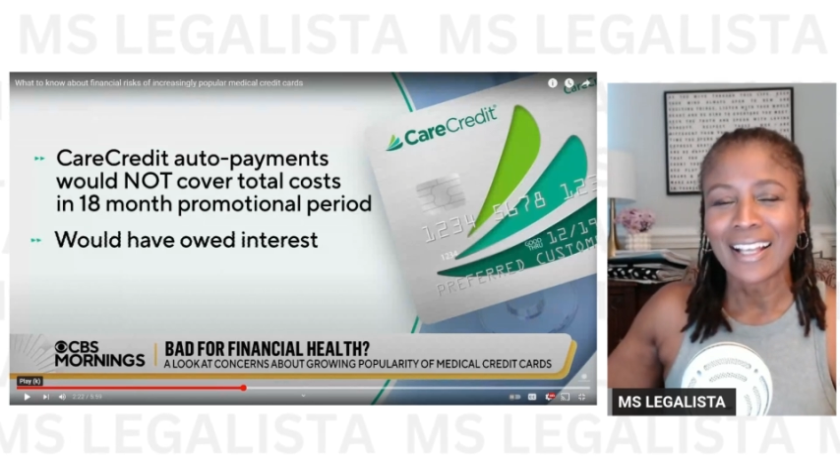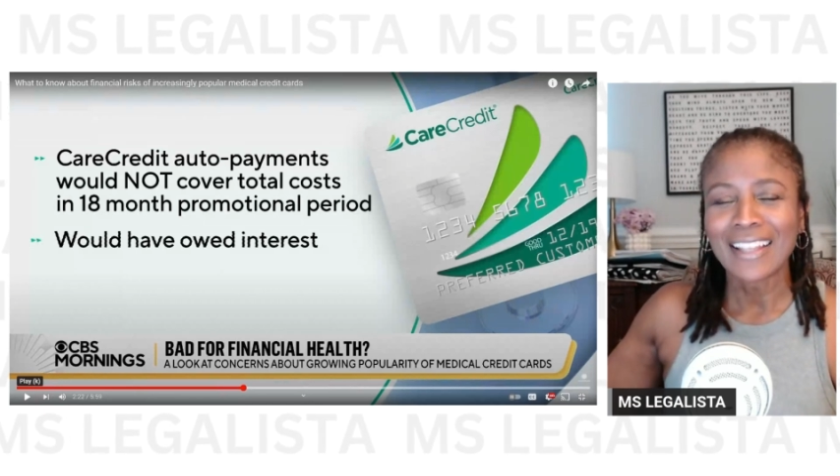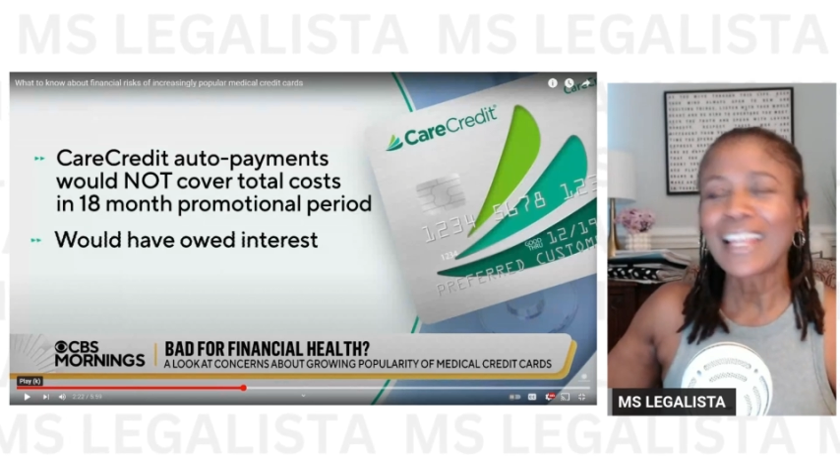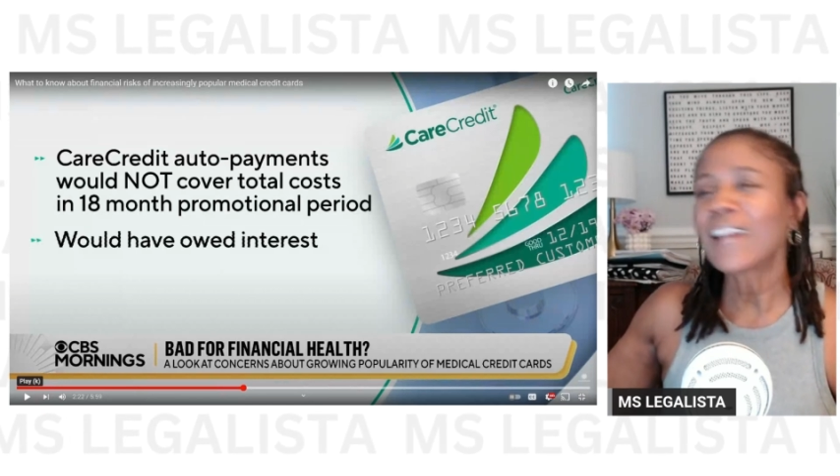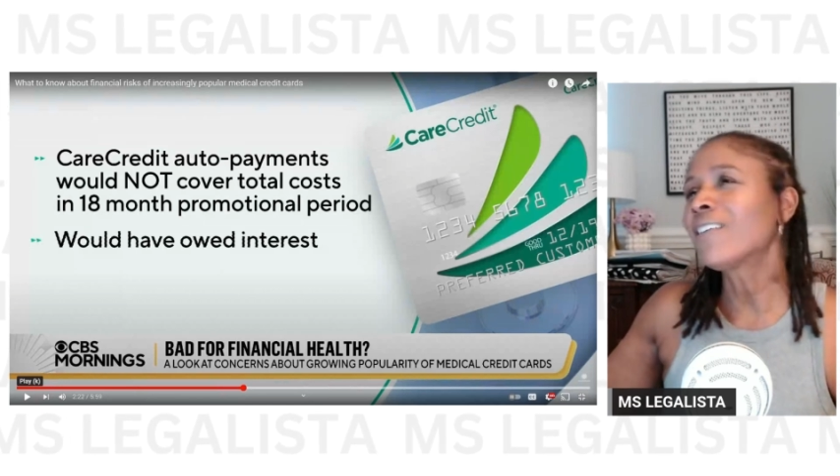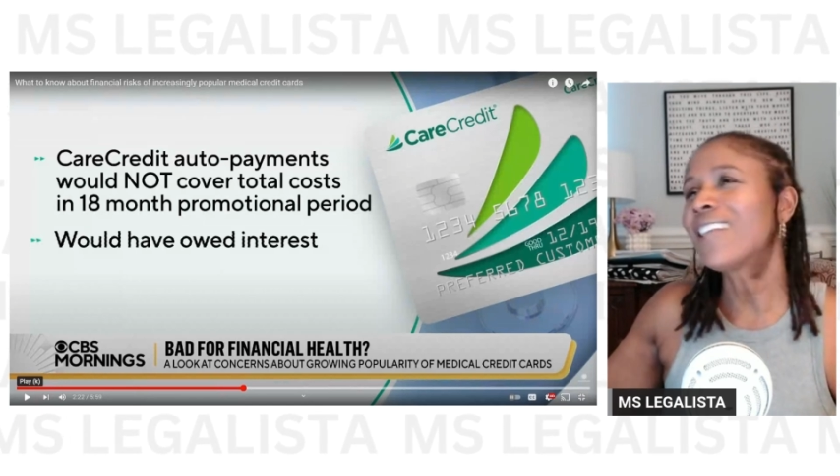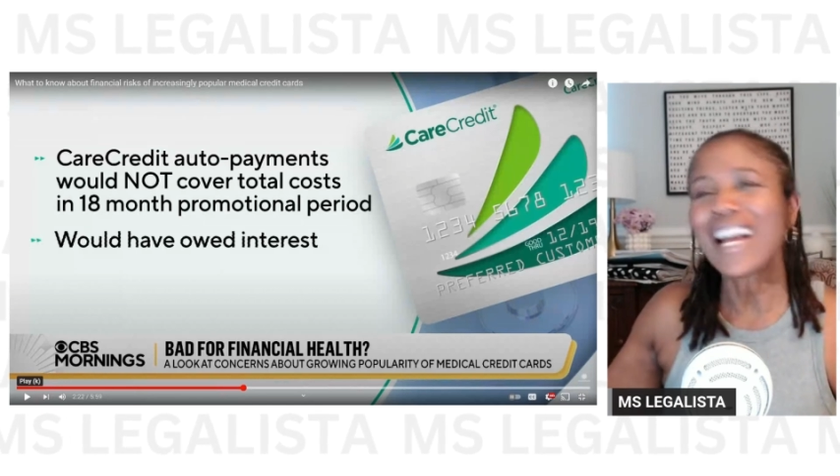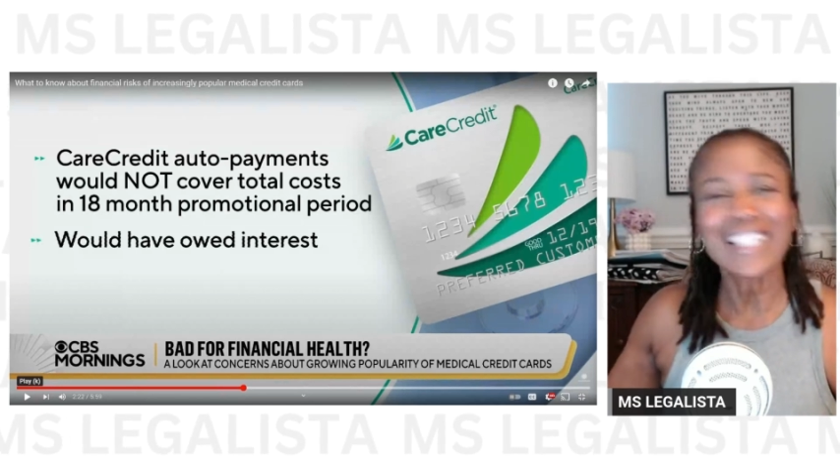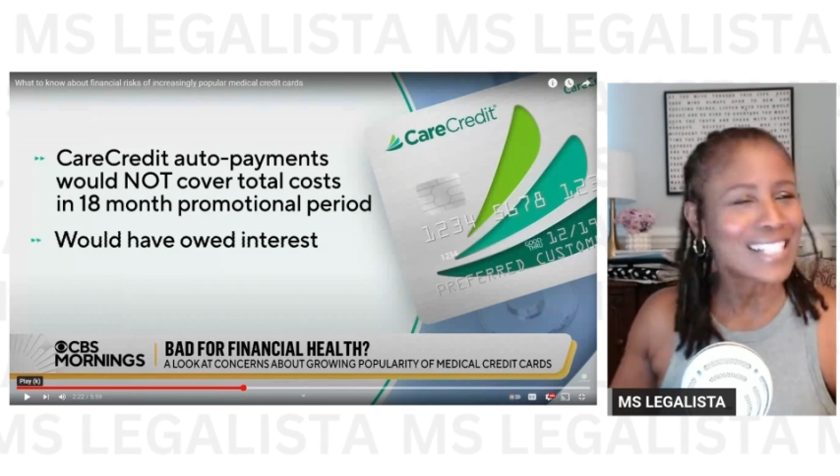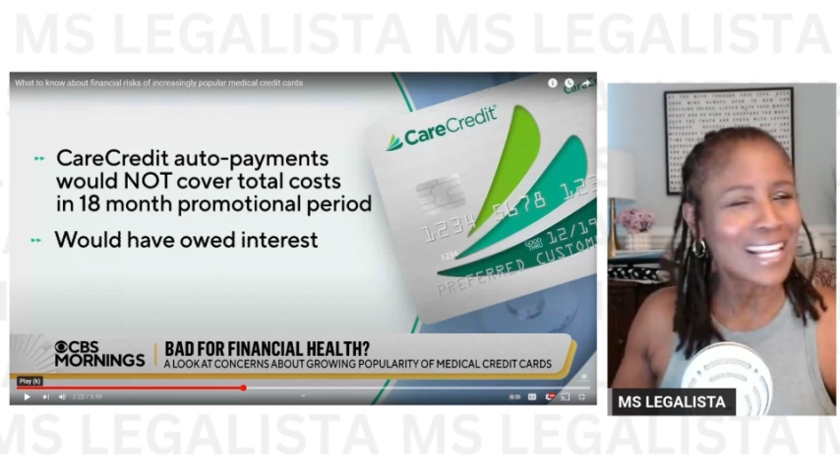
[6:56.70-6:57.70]
They are
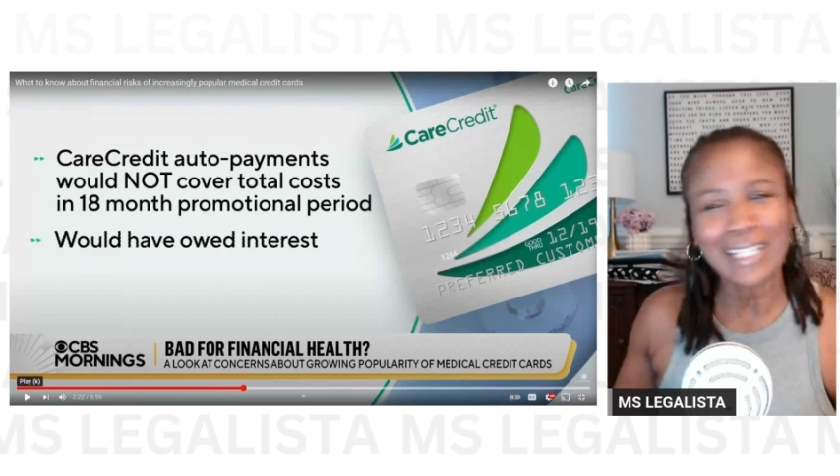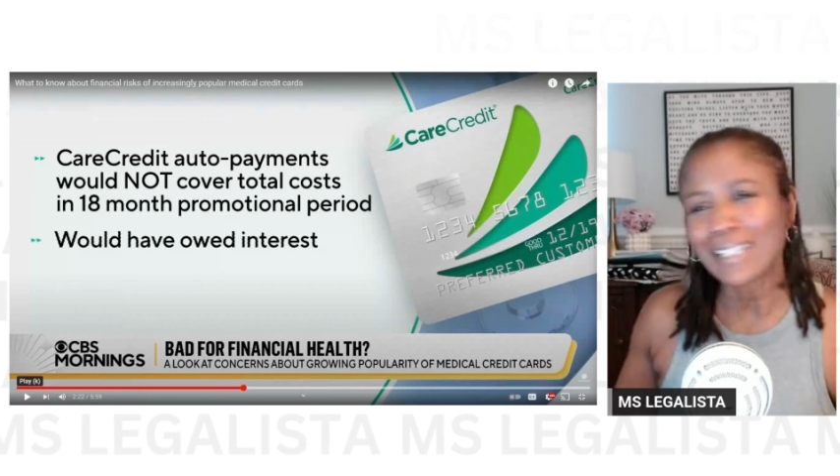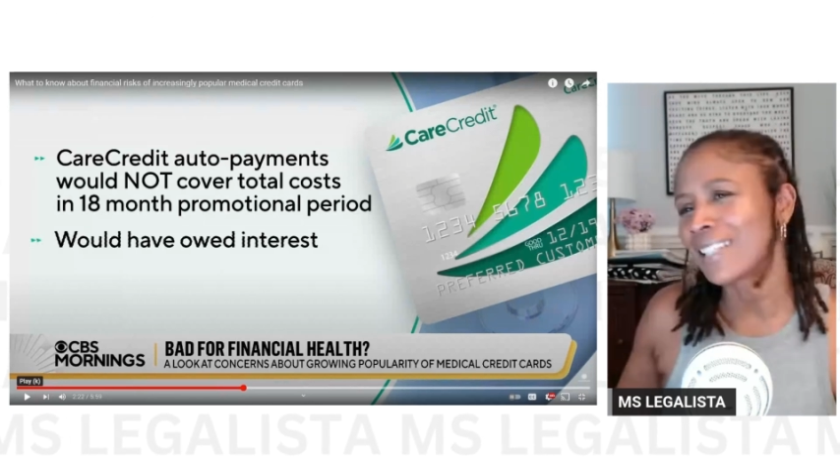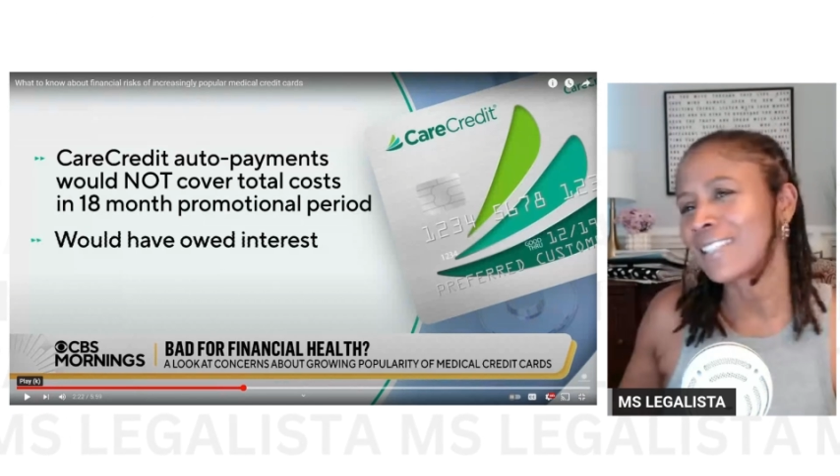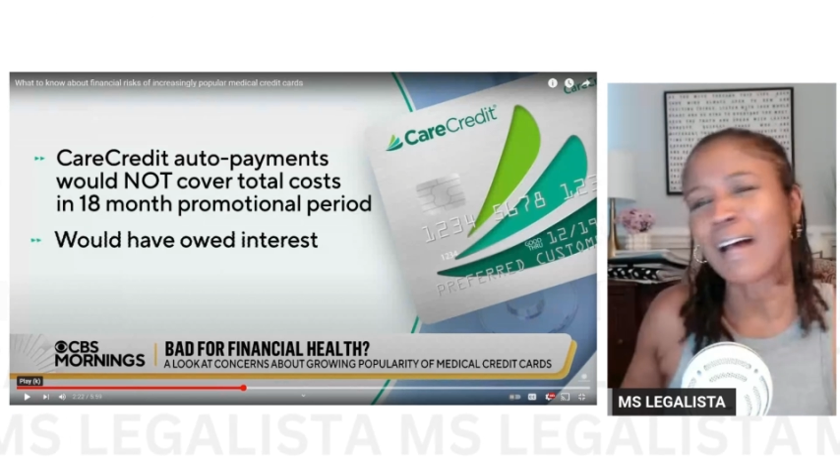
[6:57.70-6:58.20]
not setting this